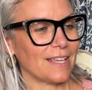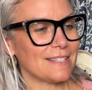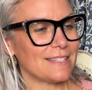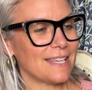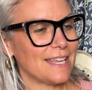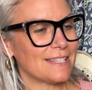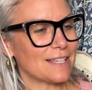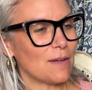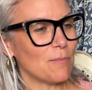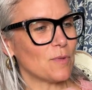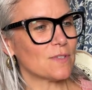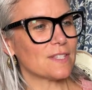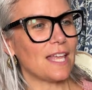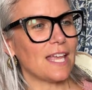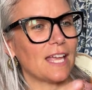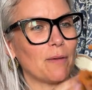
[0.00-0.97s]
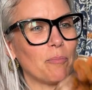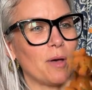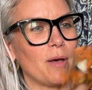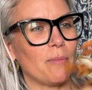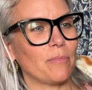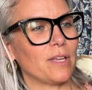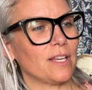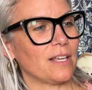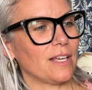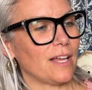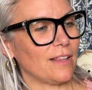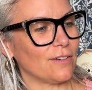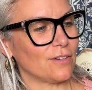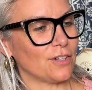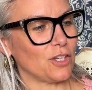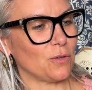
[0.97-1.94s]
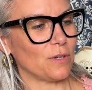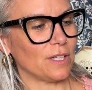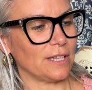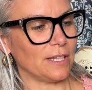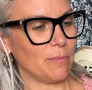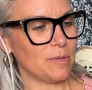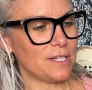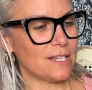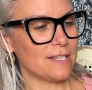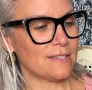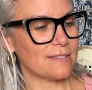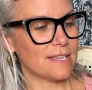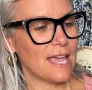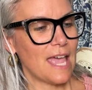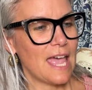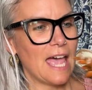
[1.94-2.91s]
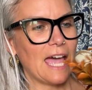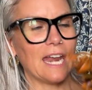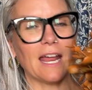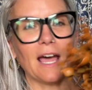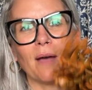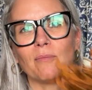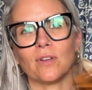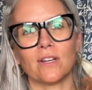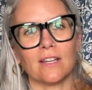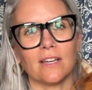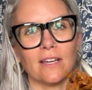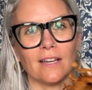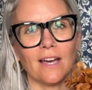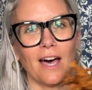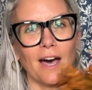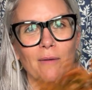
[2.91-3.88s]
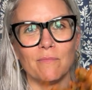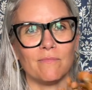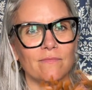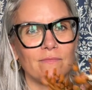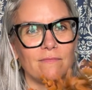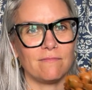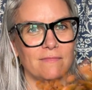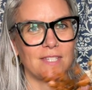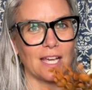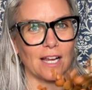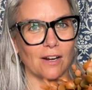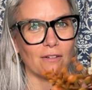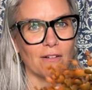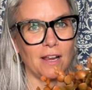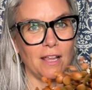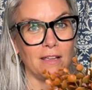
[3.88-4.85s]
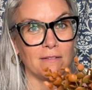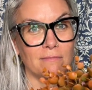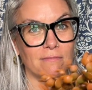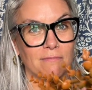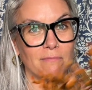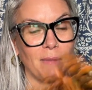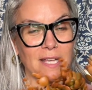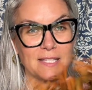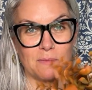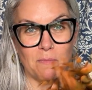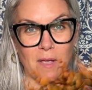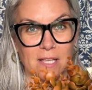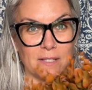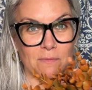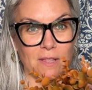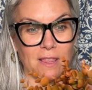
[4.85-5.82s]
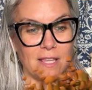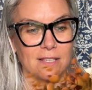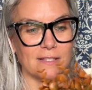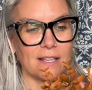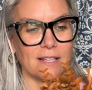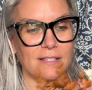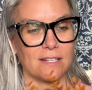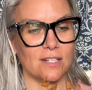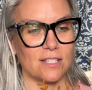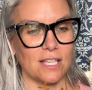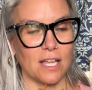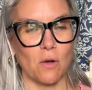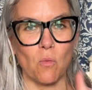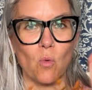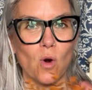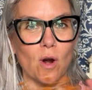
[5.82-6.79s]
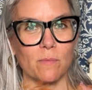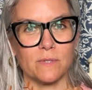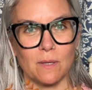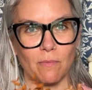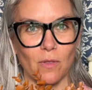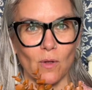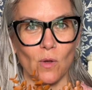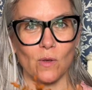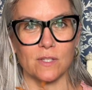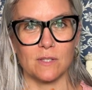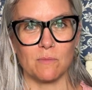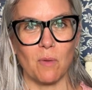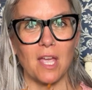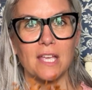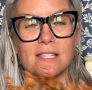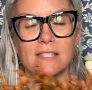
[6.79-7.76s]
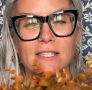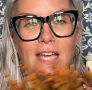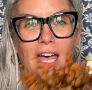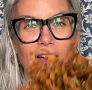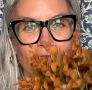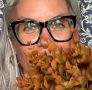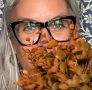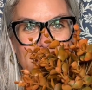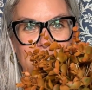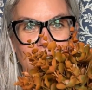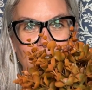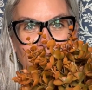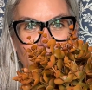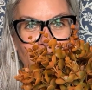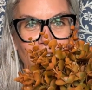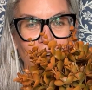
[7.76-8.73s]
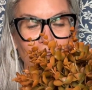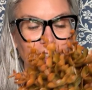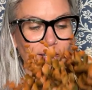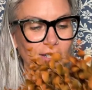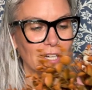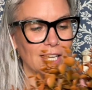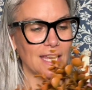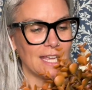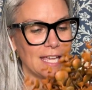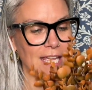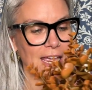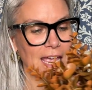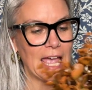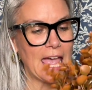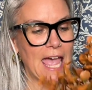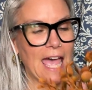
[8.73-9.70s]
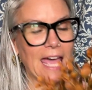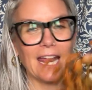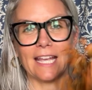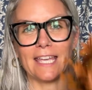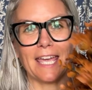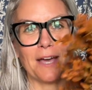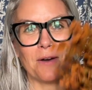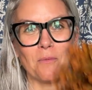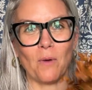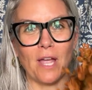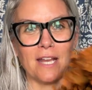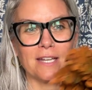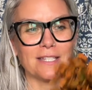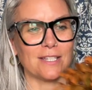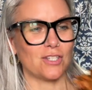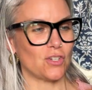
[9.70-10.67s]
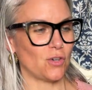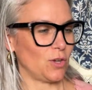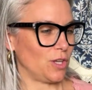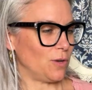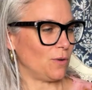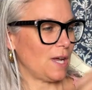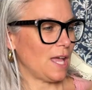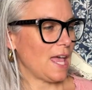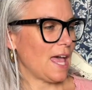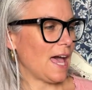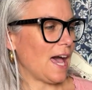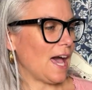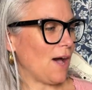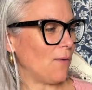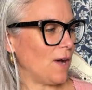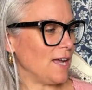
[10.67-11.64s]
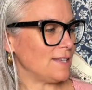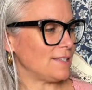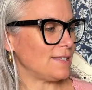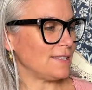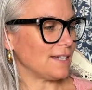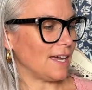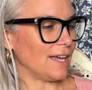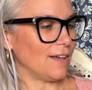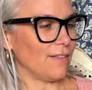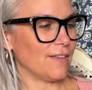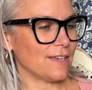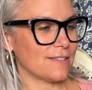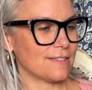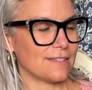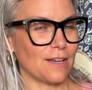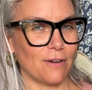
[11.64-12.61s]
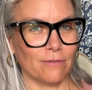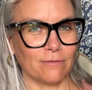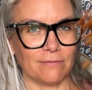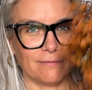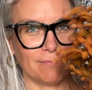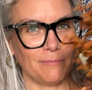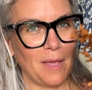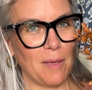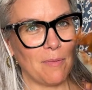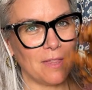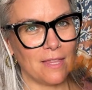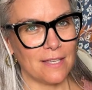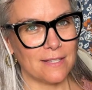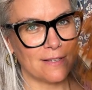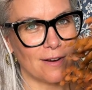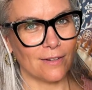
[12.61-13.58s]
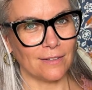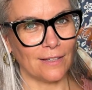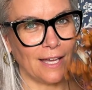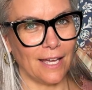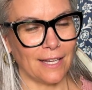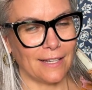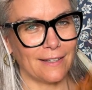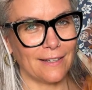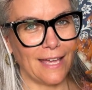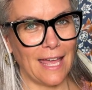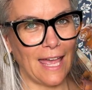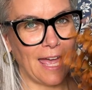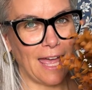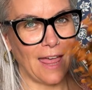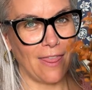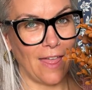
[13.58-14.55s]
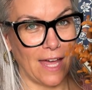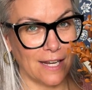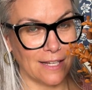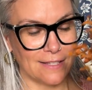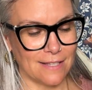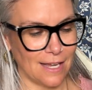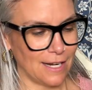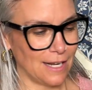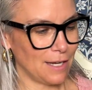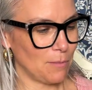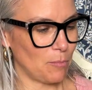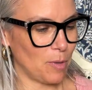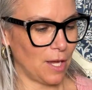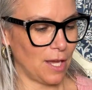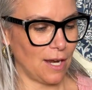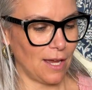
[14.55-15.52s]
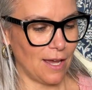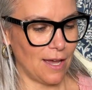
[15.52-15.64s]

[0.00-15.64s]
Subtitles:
it's almost like a pumpkin colored eucalyptus, and I'm gonna decorate my space with this because it just like warms up the whole space to have this kind of color in it, and I can't wait to show you how I style this. So maybe these aren't like that exciting, but